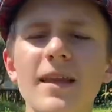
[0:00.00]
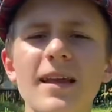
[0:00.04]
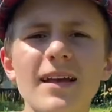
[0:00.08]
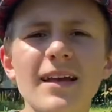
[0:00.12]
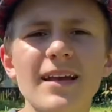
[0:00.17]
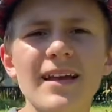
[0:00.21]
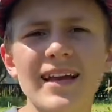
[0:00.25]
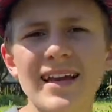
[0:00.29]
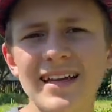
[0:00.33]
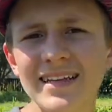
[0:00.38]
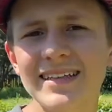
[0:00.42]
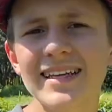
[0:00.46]

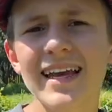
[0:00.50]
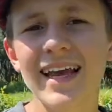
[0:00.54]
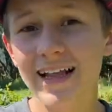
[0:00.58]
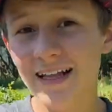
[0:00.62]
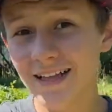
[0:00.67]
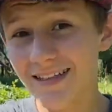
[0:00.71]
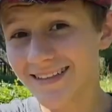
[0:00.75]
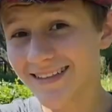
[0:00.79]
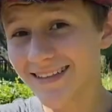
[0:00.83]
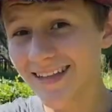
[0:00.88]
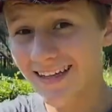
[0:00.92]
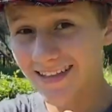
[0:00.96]

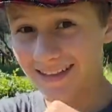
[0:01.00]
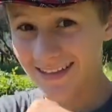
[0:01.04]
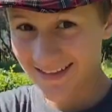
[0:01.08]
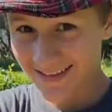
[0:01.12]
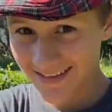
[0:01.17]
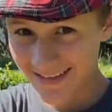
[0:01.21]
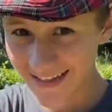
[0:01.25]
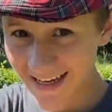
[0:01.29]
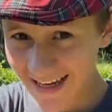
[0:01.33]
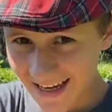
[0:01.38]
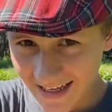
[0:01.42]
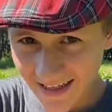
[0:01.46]
entails that
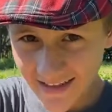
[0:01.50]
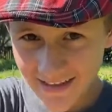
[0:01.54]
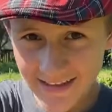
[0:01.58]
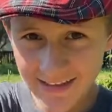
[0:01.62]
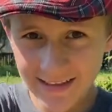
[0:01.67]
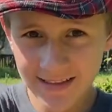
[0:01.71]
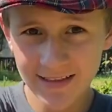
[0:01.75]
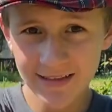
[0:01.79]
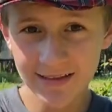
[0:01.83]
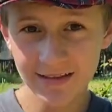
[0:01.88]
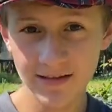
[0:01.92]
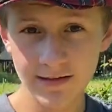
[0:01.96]
snakes
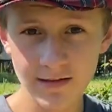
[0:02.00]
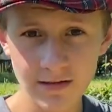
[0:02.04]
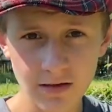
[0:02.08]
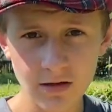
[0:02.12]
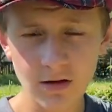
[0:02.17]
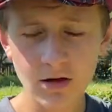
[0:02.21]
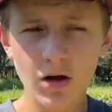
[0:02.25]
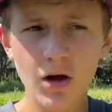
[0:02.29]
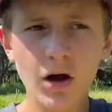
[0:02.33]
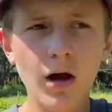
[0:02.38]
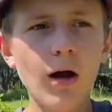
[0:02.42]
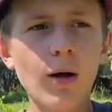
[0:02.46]

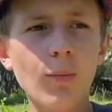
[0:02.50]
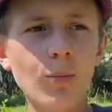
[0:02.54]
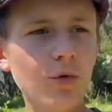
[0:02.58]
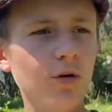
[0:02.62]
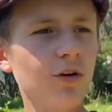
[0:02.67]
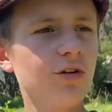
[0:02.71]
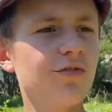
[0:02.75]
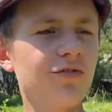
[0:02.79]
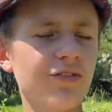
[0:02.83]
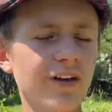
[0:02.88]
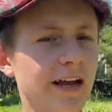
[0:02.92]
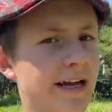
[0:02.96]
are
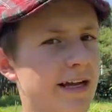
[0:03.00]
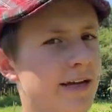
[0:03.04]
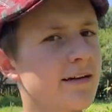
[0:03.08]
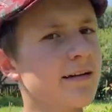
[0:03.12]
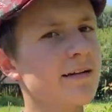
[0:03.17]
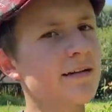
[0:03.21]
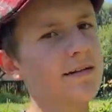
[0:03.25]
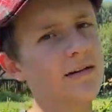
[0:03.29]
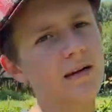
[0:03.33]
moving